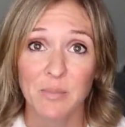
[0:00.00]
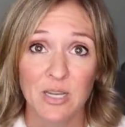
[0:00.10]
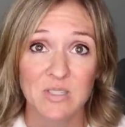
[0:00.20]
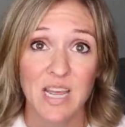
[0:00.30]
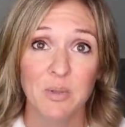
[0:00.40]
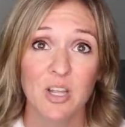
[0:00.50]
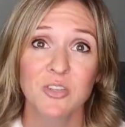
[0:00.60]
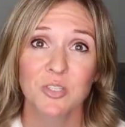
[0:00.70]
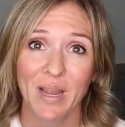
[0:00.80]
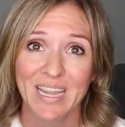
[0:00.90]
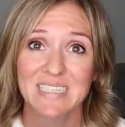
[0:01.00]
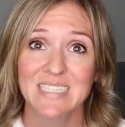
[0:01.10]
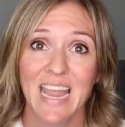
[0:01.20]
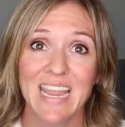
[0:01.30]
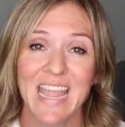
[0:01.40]
let me know down below so I can
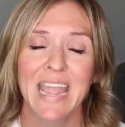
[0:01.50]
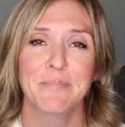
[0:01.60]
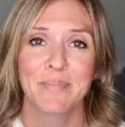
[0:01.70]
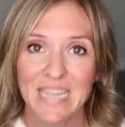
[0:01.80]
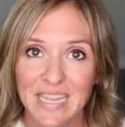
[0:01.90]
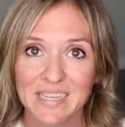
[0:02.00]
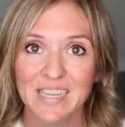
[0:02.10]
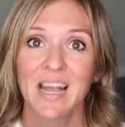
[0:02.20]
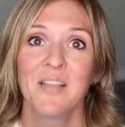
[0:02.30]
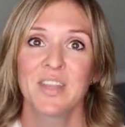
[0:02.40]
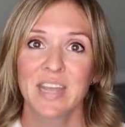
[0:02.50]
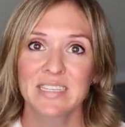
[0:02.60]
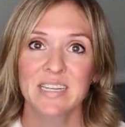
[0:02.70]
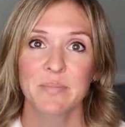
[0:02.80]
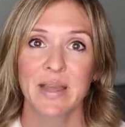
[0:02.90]
take a peek the
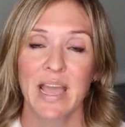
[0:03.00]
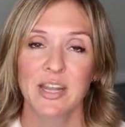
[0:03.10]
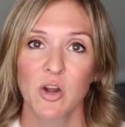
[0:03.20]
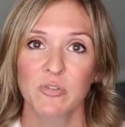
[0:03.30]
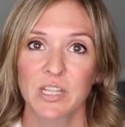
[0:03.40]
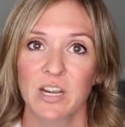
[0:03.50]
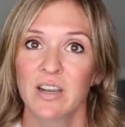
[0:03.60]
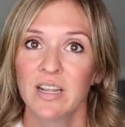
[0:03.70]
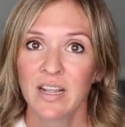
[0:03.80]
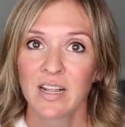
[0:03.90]
next time I head over there.